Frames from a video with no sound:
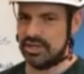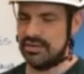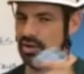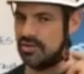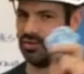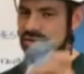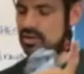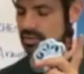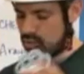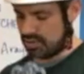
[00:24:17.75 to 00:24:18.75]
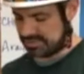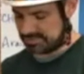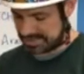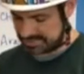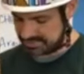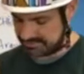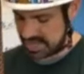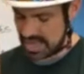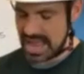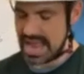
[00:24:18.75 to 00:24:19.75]
It's also a little more expensive.
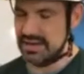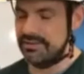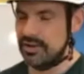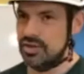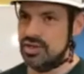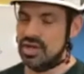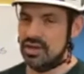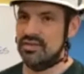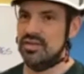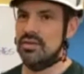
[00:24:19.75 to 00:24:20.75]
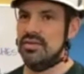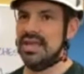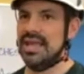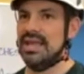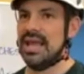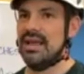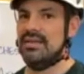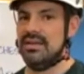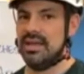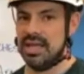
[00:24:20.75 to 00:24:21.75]
And if you're just using it
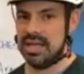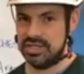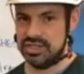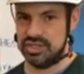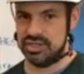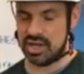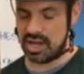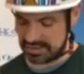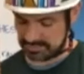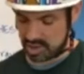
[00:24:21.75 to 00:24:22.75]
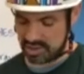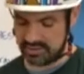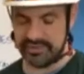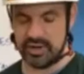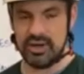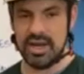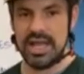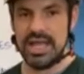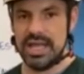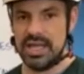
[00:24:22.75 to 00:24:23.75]
as a hitch, uh, as part of your
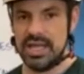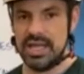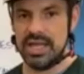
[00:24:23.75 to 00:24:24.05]
hitch